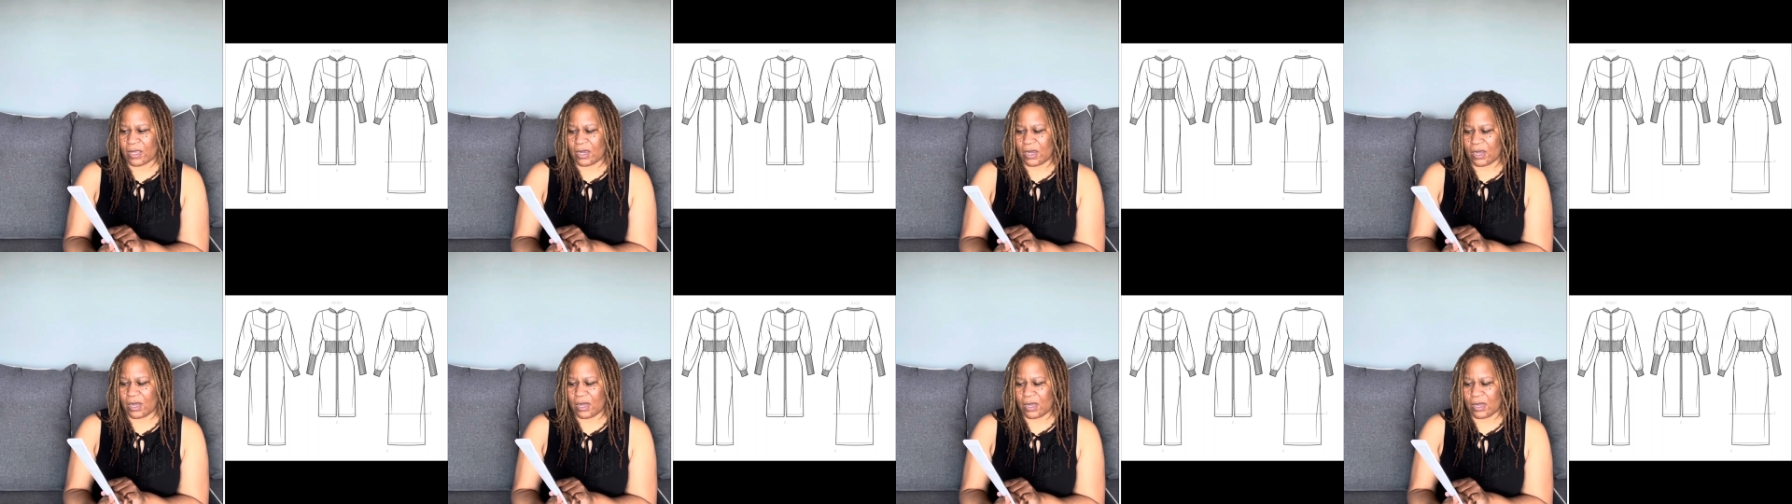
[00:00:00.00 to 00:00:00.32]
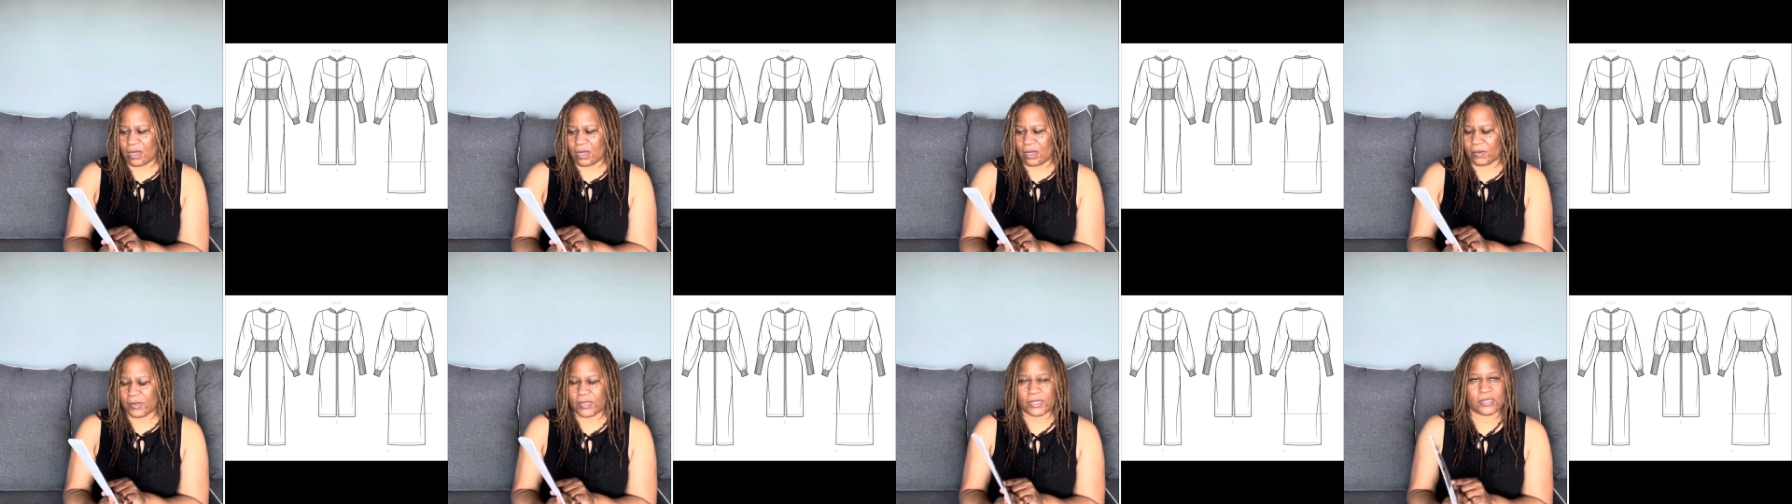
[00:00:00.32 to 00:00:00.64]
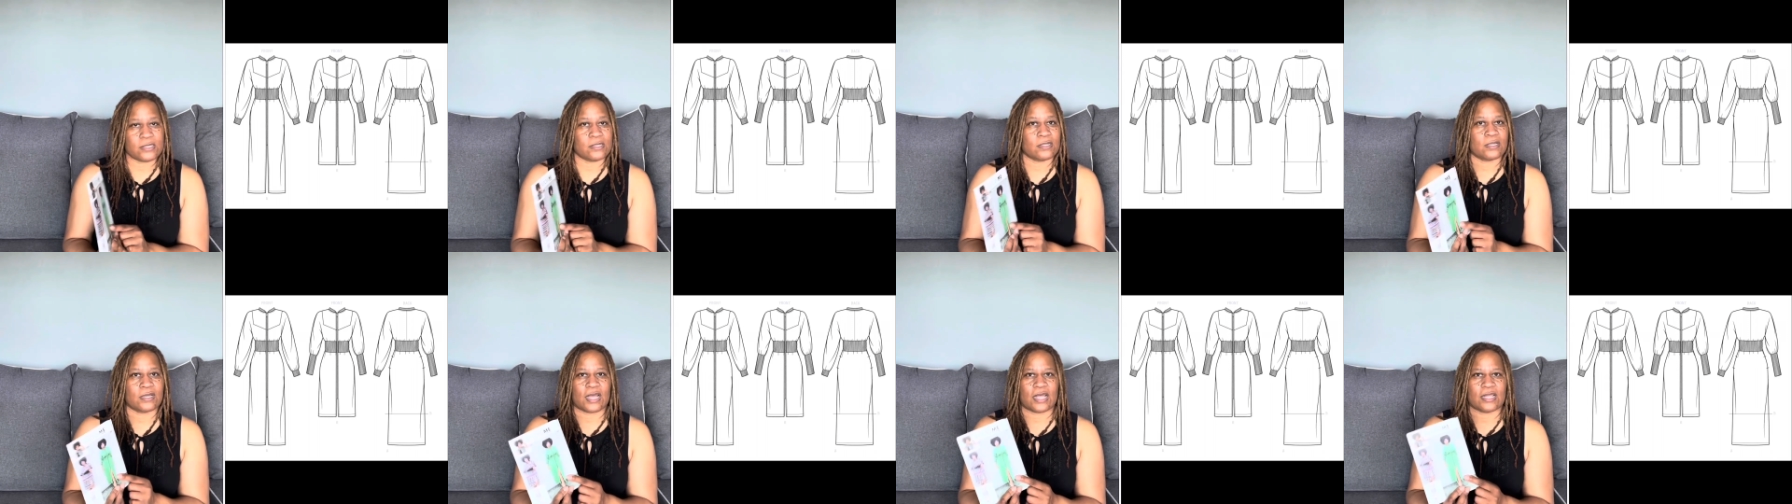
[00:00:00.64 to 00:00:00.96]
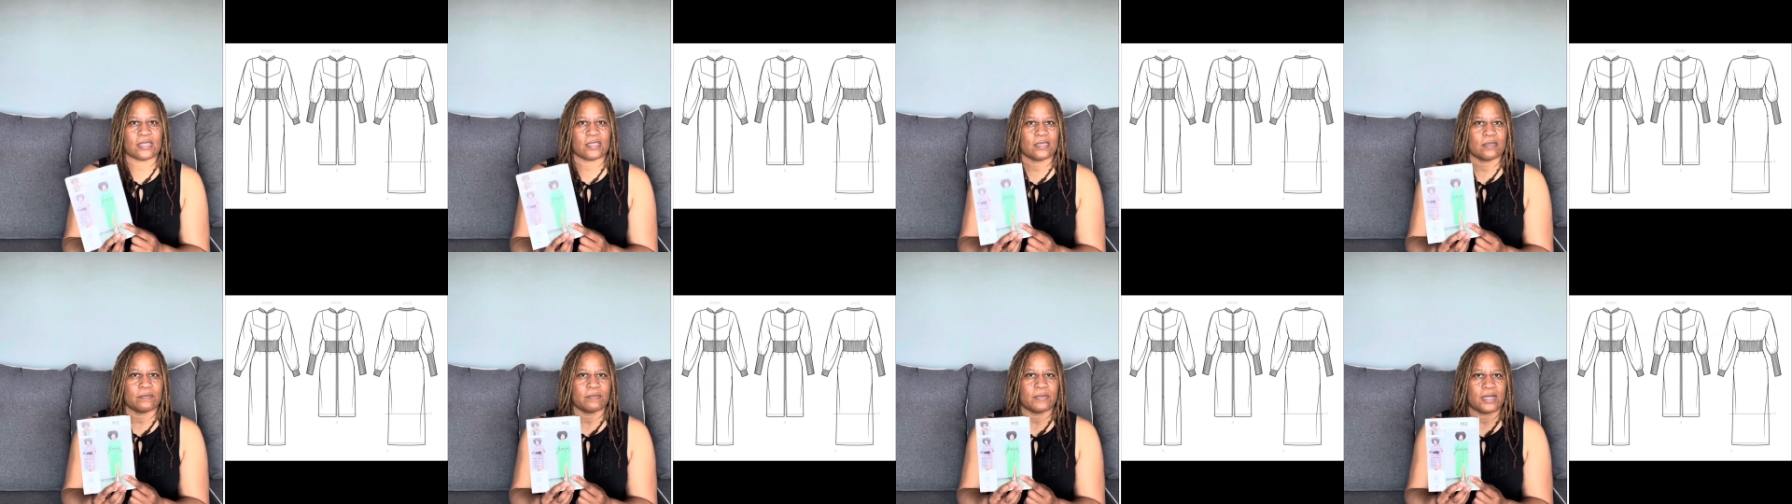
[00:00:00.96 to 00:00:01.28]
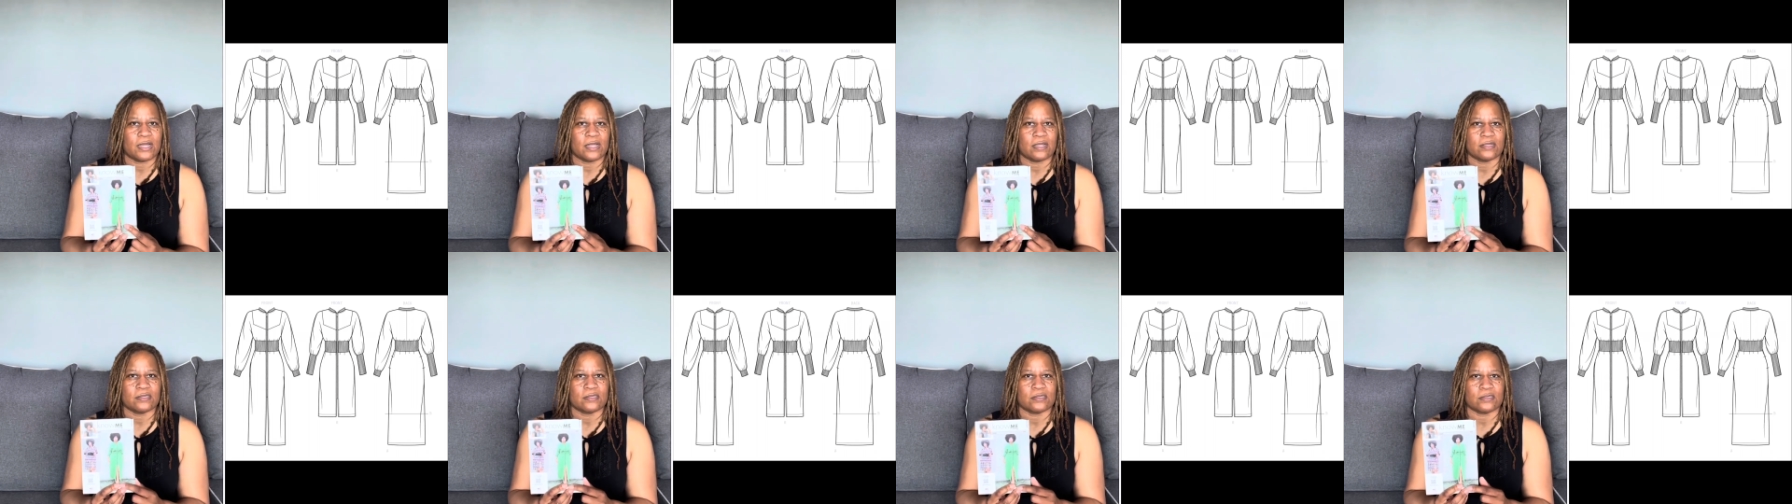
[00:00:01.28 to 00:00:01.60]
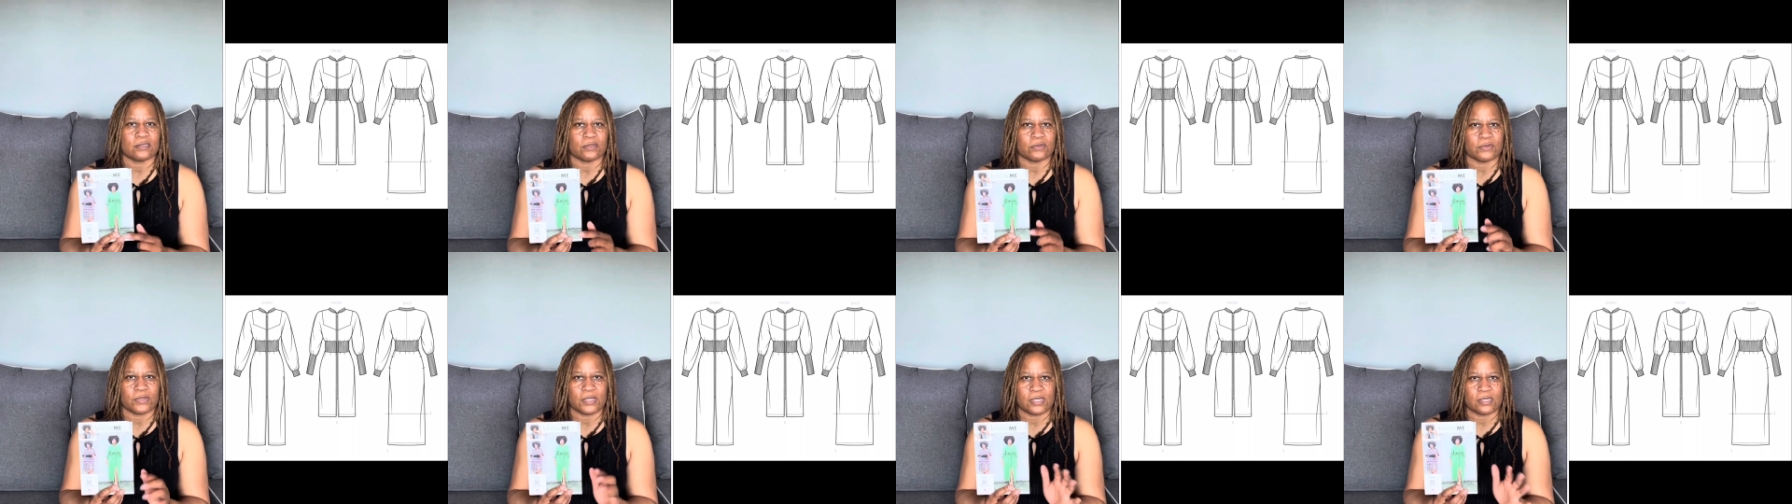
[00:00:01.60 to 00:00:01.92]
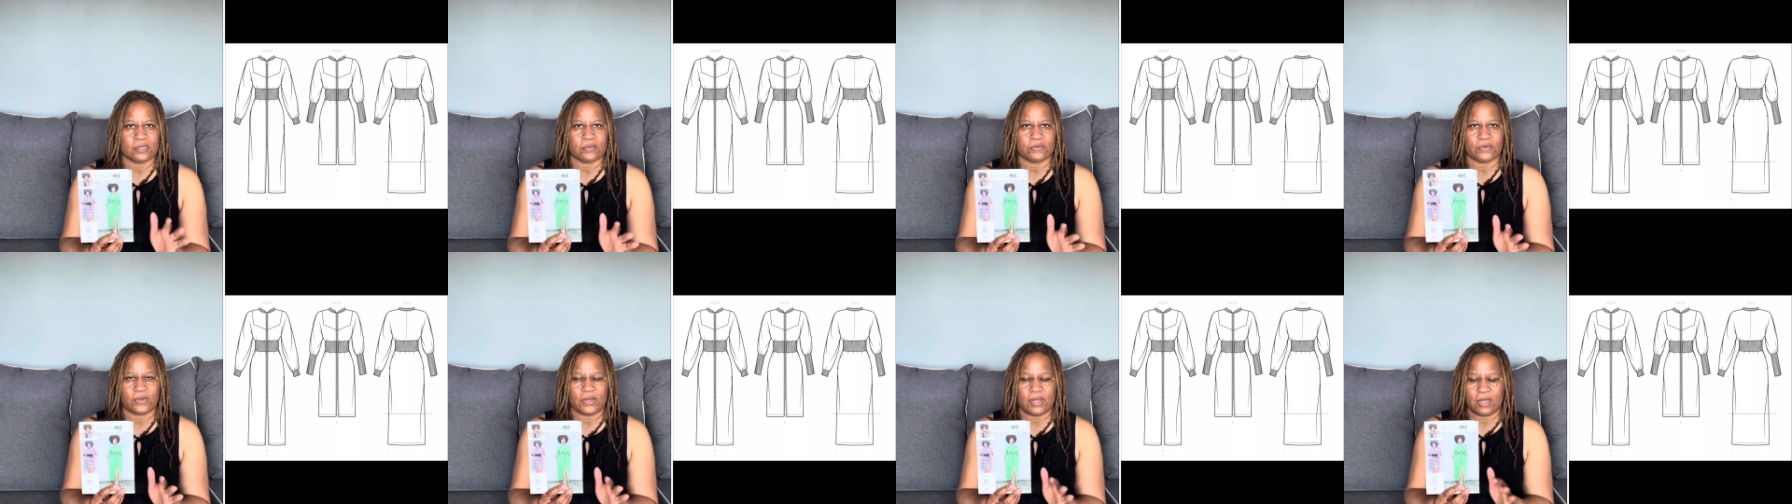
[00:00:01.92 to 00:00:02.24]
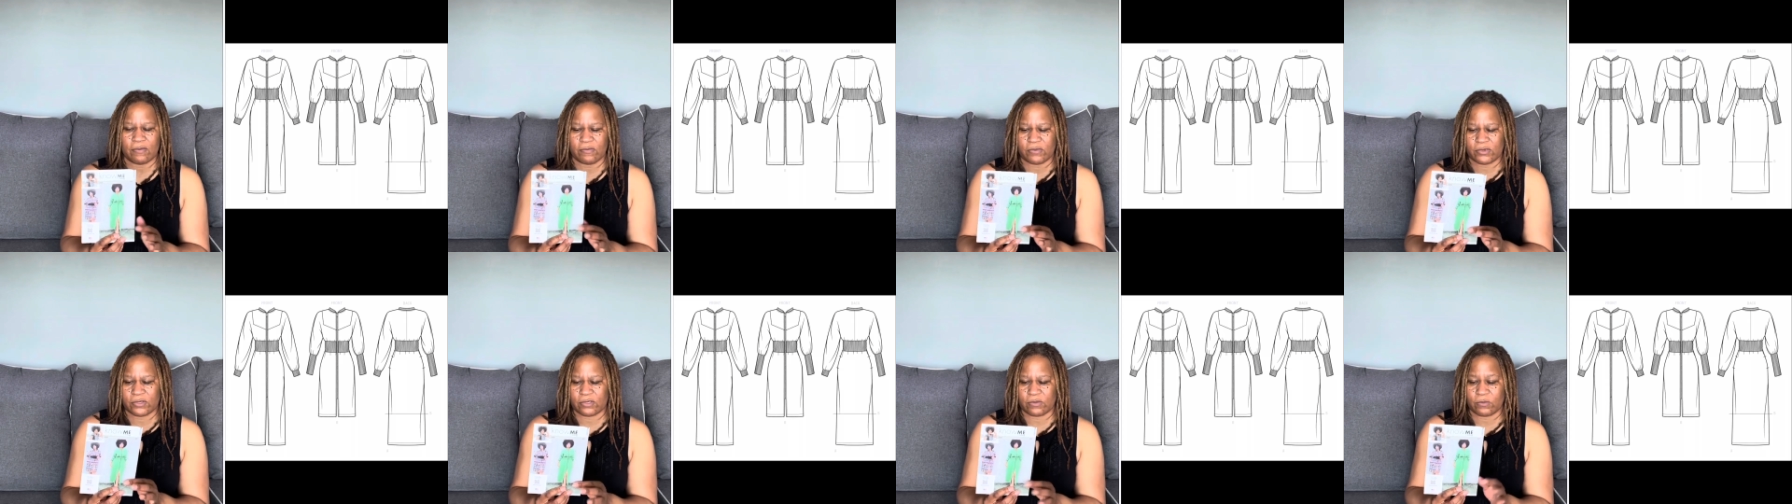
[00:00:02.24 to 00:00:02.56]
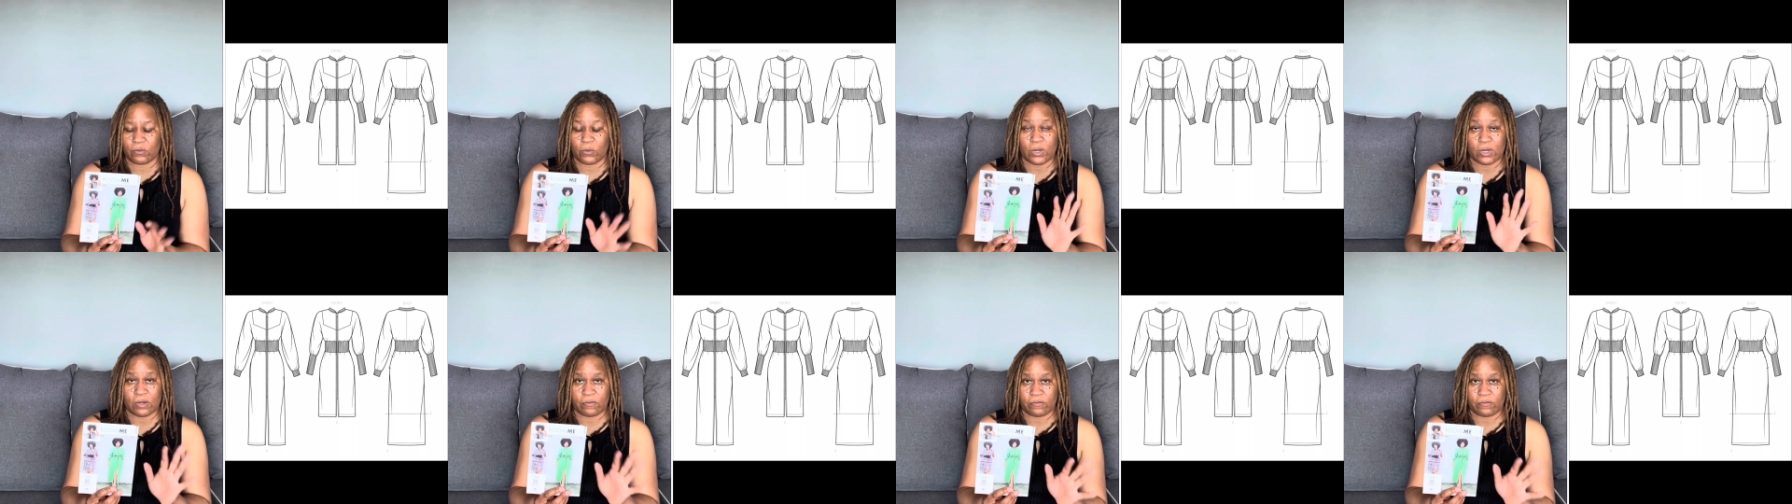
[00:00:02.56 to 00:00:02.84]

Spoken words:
It took, I think, my Joann's Forever's one,